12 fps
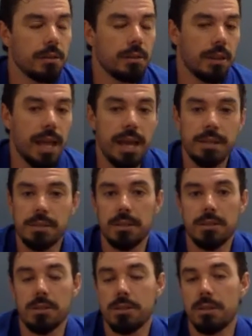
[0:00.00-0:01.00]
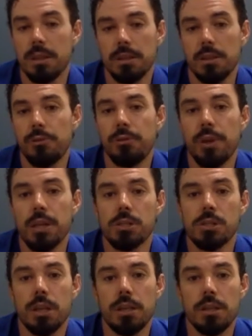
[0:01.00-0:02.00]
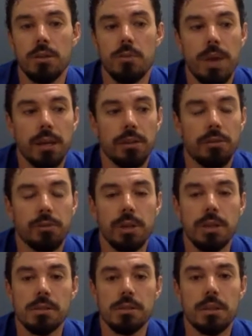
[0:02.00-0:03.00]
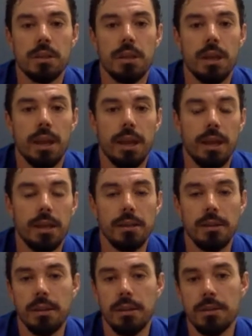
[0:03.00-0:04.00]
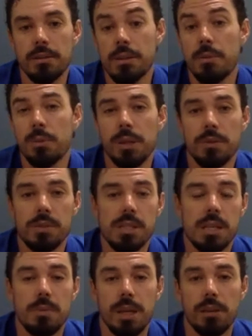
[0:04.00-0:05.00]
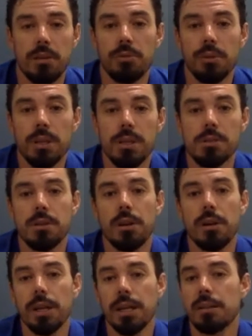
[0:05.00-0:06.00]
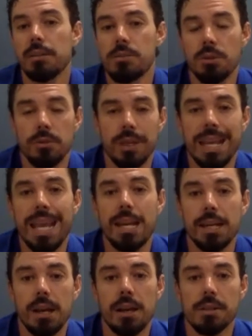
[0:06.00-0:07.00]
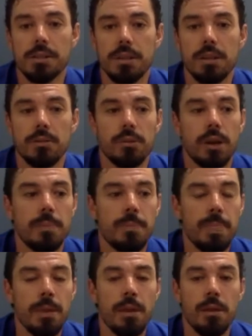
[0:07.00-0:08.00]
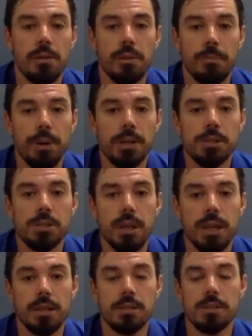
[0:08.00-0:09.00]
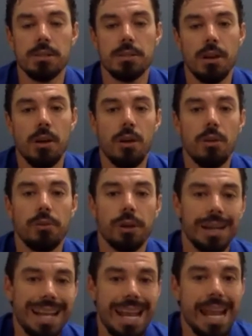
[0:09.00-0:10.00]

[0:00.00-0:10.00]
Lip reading: lastly, is just like the fish and the omega-3s. And some would even say omega-3s aren't sort of an antioxidant, right? The punchline is it's all very